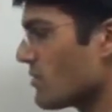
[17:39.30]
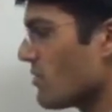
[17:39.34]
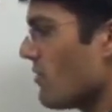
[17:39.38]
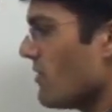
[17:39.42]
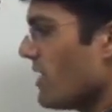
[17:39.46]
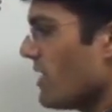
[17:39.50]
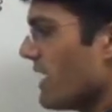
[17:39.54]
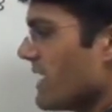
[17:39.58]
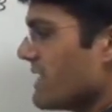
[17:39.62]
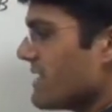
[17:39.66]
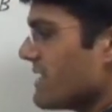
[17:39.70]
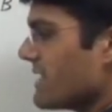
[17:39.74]
So
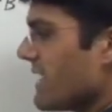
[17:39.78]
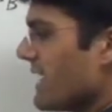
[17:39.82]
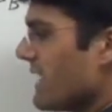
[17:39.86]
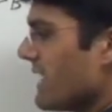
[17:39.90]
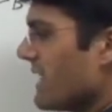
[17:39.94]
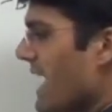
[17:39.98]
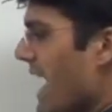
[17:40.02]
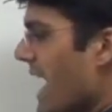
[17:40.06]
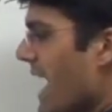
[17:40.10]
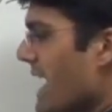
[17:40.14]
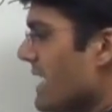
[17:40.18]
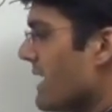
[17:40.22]
we can
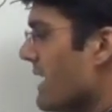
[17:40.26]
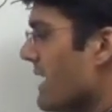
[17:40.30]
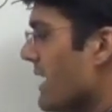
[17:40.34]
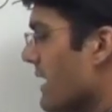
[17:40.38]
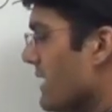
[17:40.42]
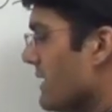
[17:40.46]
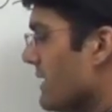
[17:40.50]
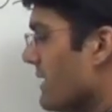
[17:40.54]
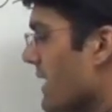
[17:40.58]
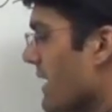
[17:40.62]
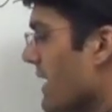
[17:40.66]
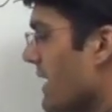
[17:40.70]
say
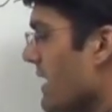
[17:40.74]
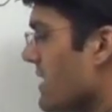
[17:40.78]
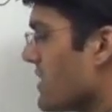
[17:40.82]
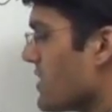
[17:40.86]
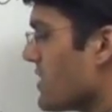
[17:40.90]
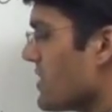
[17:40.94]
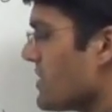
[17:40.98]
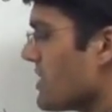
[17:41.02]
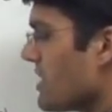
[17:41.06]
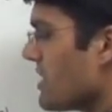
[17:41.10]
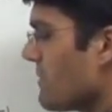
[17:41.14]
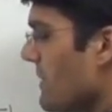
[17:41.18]
that the
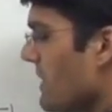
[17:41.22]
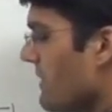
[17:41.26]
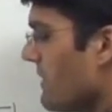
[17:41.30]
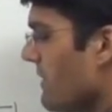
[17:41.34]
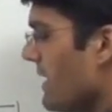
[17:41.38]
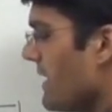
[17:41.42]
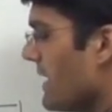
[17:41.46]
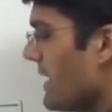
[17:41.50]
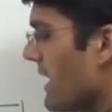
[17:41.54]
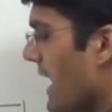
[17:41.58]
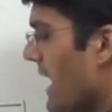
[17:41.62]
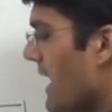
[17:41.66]
relationship
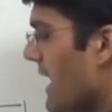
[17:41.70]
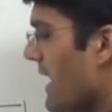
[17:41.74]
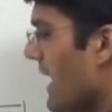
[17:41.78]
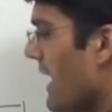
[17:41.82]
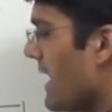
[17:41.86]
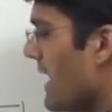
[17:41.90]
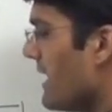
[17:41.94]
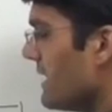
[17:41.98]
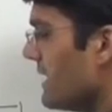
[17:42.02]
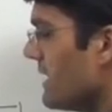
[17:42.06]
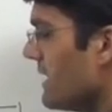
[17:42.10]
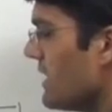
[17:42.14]
between L
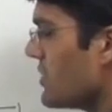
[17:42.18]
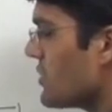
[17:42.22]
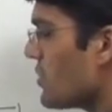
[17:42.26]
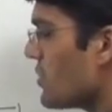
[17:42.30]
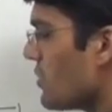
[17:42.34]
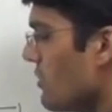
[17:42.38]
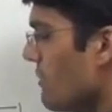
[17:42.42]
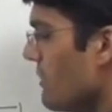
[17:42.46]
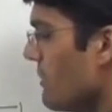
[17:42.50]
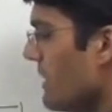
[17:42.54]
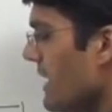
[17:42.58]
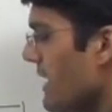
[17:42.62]
and E
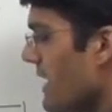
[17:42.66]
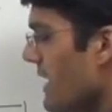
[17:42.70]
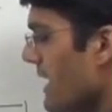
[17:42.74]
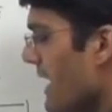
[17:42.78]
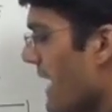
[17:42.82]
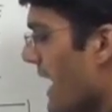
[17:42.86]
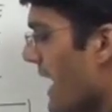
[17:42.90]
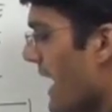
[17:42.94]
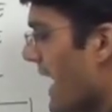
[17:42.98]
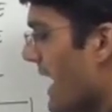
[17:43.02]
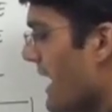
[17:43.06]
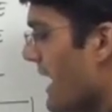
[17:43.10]
should
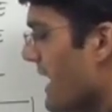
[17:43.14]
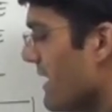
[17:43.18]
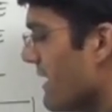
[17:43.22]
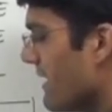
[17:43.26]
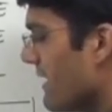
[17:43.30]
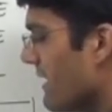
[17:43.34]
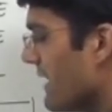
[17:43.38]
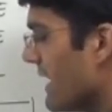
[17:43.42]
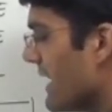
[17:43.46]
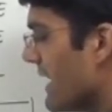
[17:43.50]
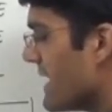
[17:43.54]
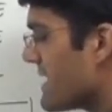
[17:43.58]
be
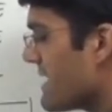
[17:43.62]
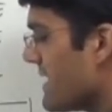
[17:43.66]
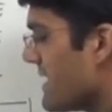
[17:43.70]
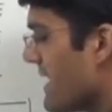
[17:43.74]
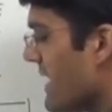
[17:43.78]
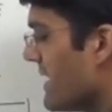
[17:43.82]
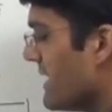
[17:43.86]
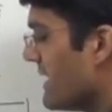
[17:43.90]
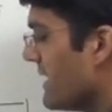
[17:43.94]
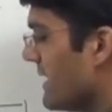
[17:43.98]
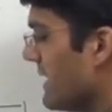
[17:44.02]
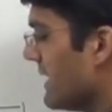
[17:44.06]
L less
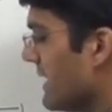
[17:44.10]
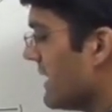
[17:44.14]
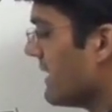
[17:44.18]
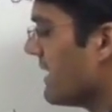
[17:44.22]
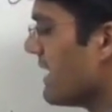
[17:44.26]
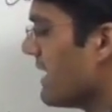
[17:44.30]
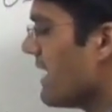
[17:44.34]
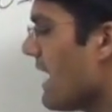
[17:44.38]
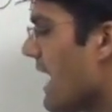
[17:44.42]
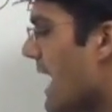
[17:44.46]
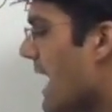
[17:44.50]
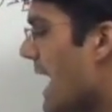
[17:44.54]
than
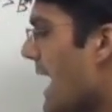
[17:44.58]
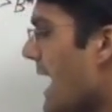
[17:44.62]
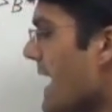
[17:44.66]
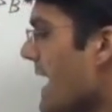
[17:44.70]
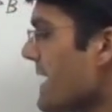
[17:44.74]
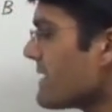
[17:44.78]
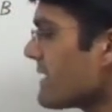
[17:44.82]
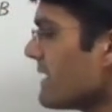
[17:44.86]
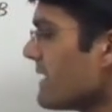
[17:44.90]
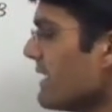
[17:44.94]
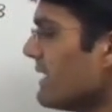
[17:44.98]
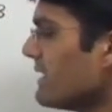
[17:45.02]
E,
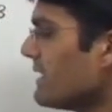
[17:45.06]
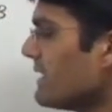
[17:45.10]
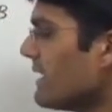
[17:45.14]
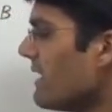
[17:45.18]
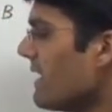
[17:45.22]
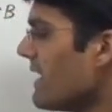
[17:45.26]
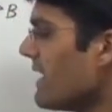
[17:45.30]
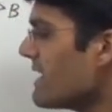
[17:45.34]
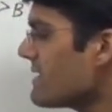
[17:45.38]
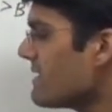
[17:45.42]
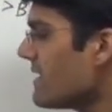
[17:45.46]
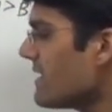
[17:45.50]
as the
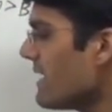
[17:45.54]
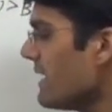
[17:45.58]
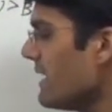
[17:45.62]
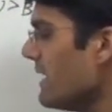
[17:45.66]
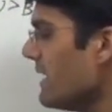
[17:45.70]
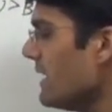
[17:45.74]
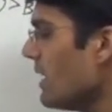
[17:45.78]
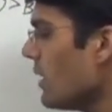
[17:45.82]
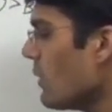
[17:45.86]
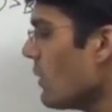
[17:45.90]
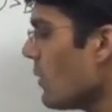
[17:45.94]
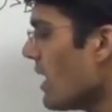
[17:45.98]
less than
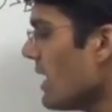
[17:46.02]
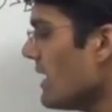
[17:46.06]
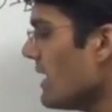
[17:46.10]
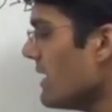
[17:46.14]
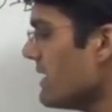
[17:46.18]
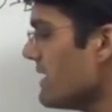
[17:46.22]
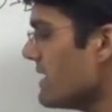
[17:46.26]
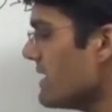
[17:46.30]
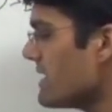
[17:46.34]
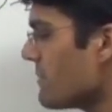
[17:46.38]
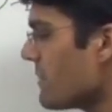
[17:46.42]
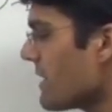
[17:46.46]

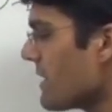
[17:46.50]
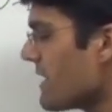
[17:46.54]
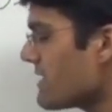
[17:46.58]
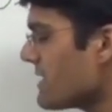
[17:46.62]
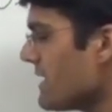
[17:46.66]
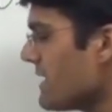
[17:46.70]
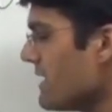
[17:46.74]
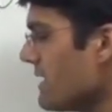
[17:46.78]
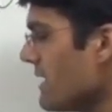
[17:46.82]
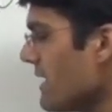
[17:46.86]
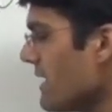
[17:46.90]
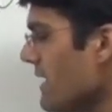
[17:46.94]
inequality is
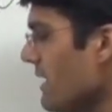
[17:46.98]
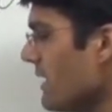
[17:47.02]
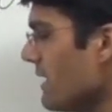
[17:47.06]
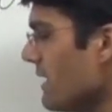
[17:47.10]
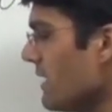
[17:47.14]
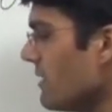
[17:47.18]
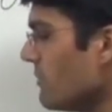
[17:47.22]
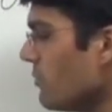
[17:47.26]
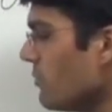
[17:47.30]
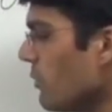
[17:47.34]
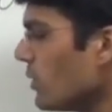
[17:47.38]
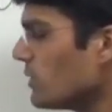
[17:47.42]
present
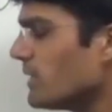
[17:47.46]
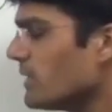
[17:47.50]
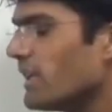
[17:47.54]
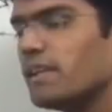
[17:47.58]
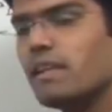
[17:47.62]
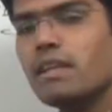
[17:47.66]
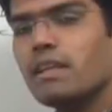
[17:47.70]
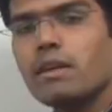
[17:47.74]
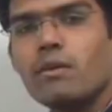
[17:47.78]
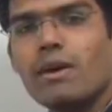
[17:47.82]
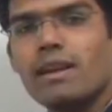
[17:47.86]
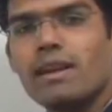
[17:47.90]
in both the
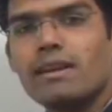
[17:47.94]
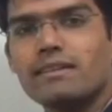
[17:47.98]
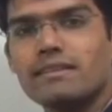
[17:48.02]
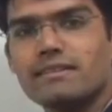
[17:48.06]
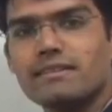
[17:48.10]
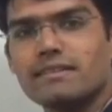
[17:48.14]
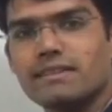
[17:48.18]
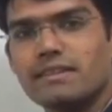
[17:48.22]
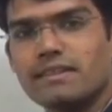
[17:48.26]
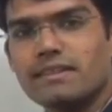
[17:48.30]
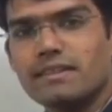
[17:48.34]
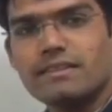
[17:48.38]

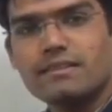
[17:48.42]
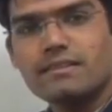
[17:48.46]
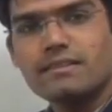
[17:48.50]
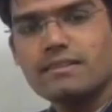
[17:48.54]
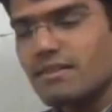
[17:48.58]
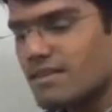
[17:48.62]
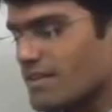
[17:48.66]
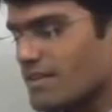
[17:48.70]
inequalities here.